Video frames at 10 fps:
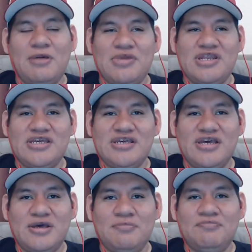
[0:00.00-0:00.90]
many
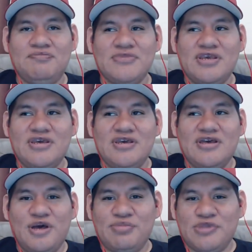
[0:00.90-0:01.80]

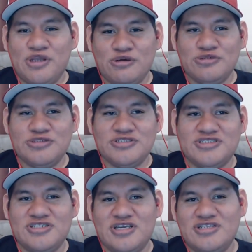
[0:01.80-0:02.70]

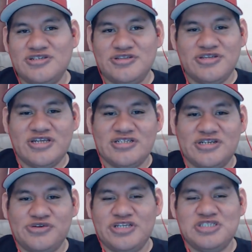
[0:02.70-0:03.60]
uploads to the
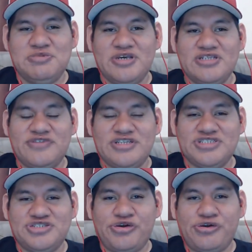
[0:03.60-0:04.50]
CreateSpace for these
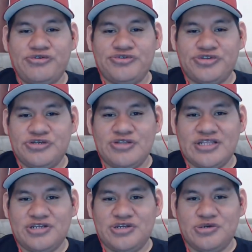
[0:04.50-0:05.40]
journals do you like
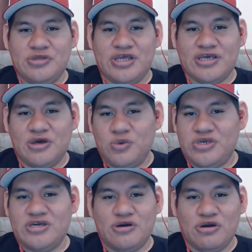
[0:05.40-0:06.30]
to do, like a
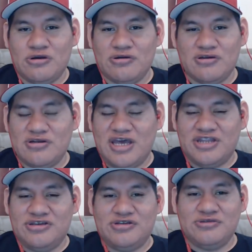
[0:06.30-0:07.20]
week, or how do
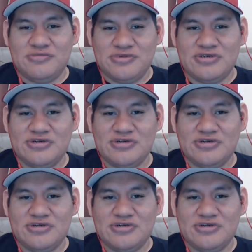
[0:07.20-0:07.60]
you do them?